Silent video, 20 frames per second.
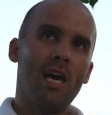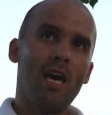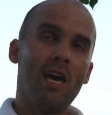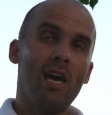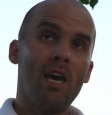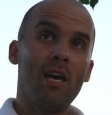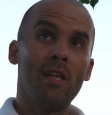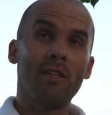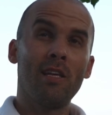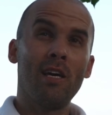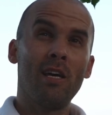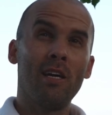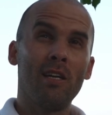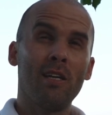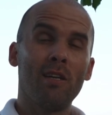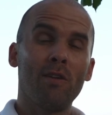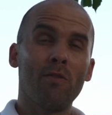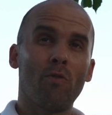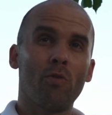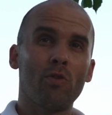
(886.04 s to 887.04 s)
And
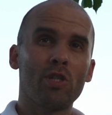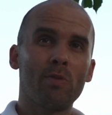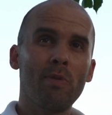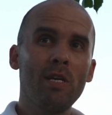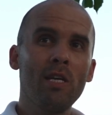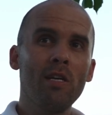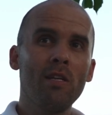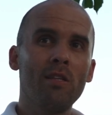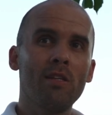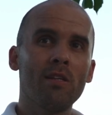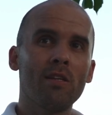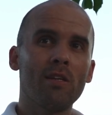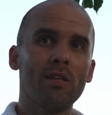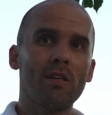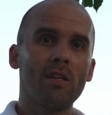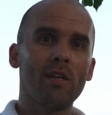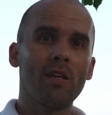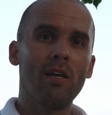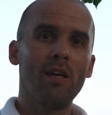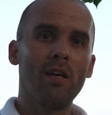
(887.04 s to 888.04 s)
then for speed,
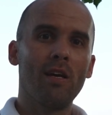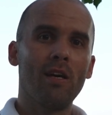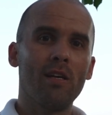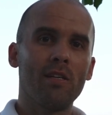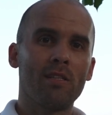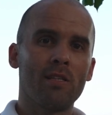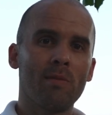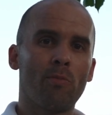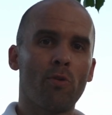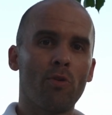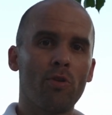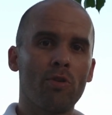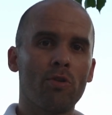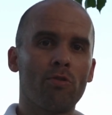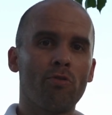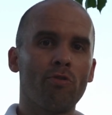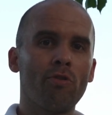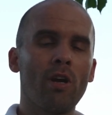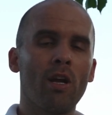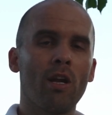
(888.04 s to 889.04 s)
it's important
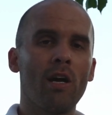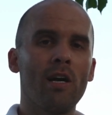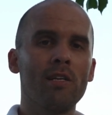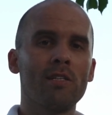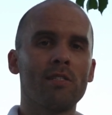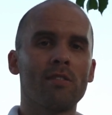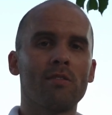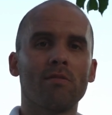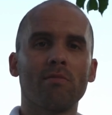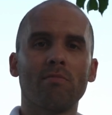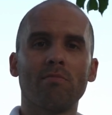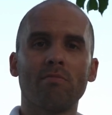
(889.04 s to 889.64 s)
to realize